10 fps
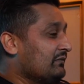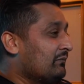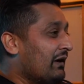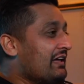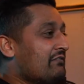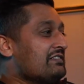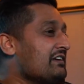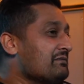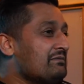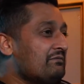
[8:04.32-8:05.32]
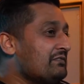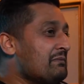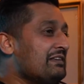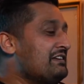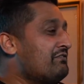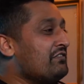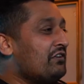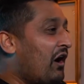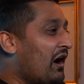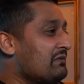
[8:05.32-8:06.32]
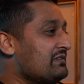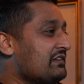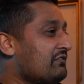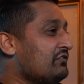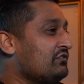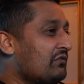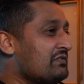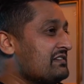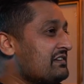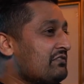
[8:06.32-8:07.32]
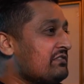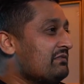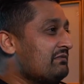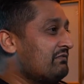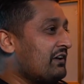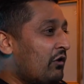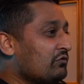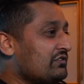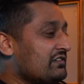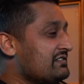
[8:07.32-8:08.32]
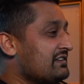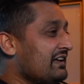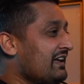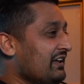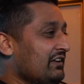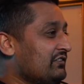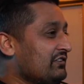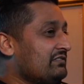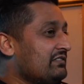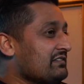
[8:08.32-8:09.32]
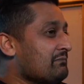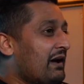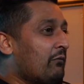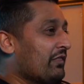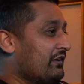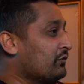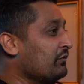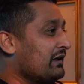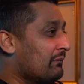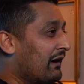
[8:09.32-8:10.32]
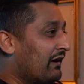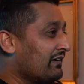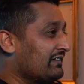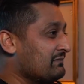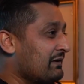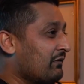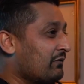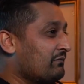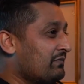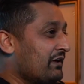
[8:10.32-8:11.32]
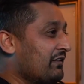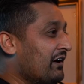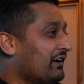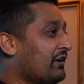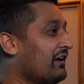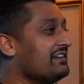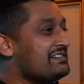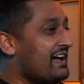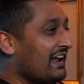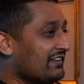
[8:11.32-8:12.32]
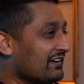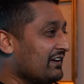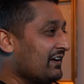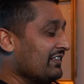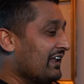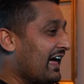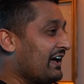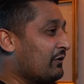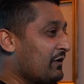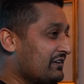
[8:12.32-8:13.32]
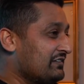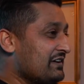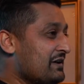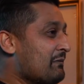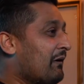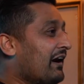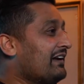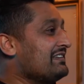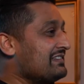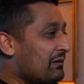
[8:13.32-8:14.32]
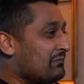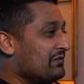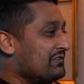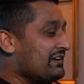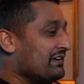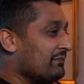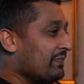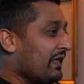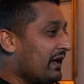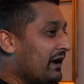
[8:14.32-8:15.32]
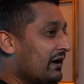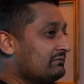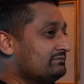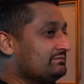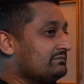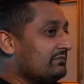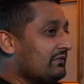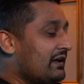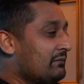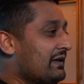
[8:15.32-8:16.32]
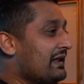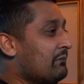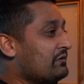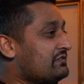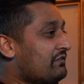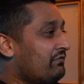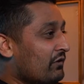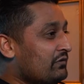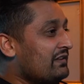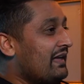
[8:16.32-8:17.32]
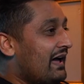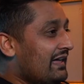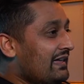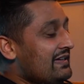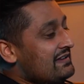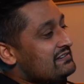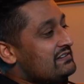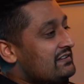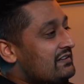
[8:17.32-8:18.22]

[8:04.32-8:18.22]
by hearing some different types and different genres and different cultures. You just doesn't matter what they're talking about. It doesn't matter, that I don't understand the language, but I understand music. And being able to filter that into